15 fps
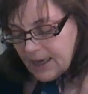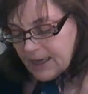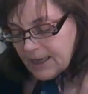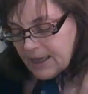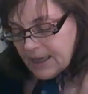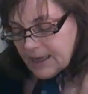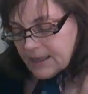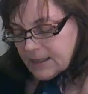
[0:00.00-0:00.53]
in
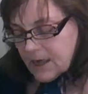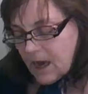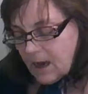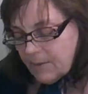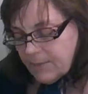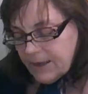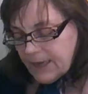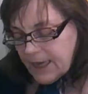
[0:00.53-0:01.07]
the
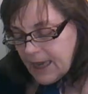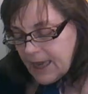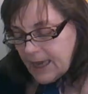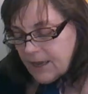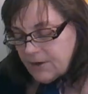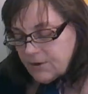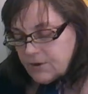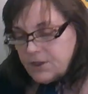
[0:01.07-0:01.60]
atomic
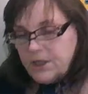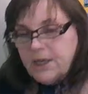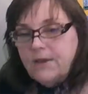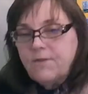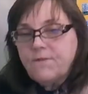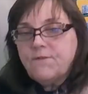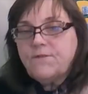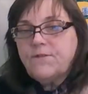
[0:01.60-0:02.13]

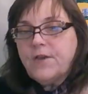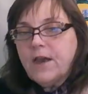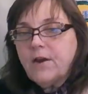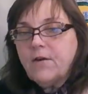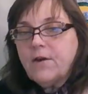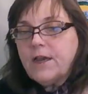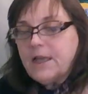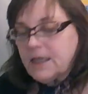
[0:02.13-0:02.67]
energy
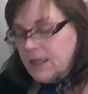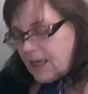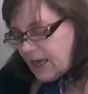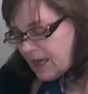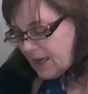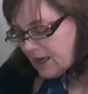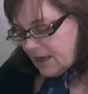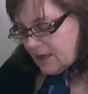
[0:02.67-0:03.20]

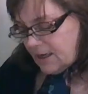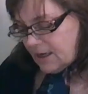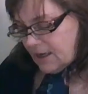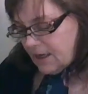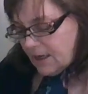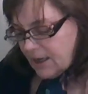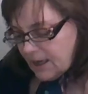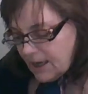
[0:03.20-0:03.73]
fairyland
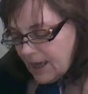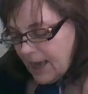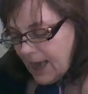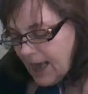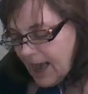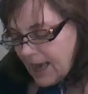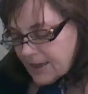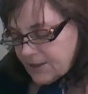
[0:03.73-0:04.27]

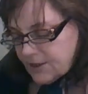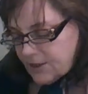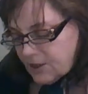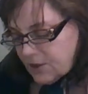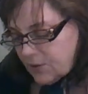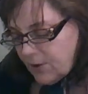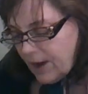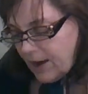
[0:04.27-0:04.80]
as
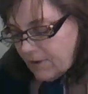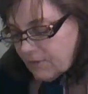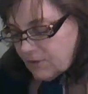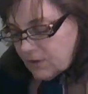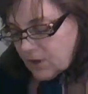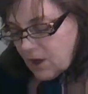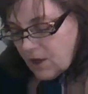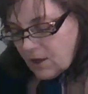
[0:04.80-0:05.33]
to have
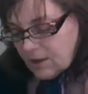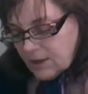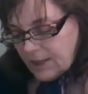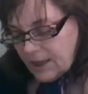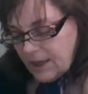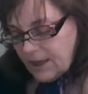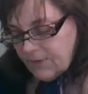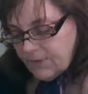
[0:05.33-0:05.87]
lulled
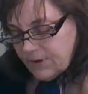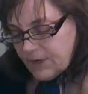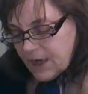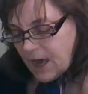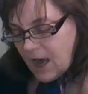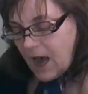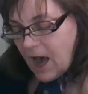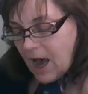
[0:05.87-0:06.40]
even
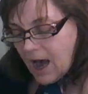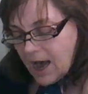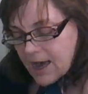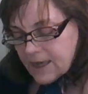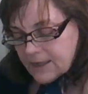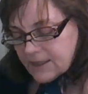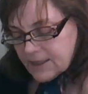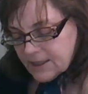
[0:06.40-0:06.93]

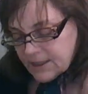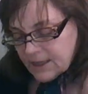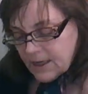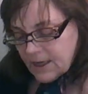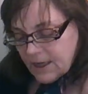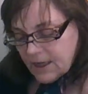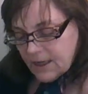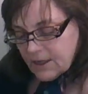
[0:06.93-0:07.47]
us
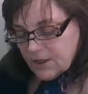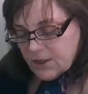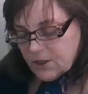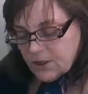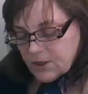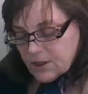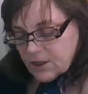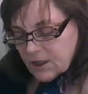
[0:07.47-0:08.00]

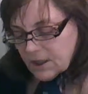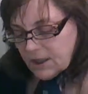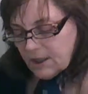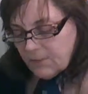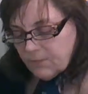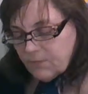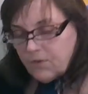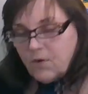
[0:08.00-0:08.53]
to
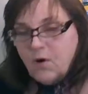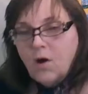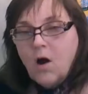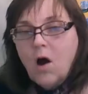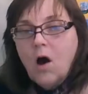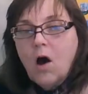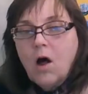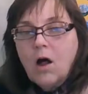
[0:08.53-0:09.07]
sleep for
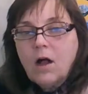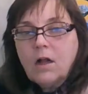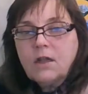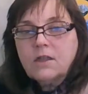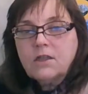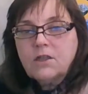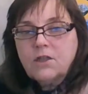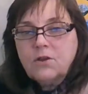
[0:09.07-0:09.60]

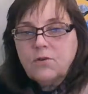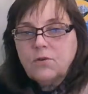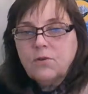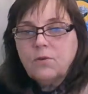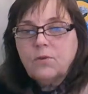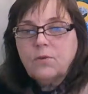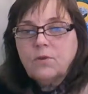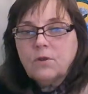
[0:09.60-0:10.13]
all
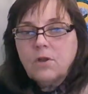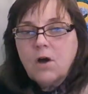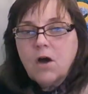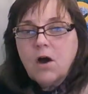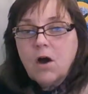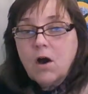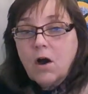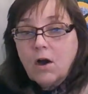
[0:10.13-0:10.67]
too
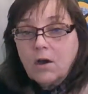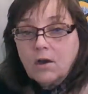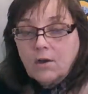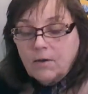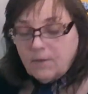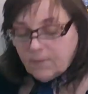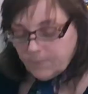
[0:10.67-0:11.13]
long.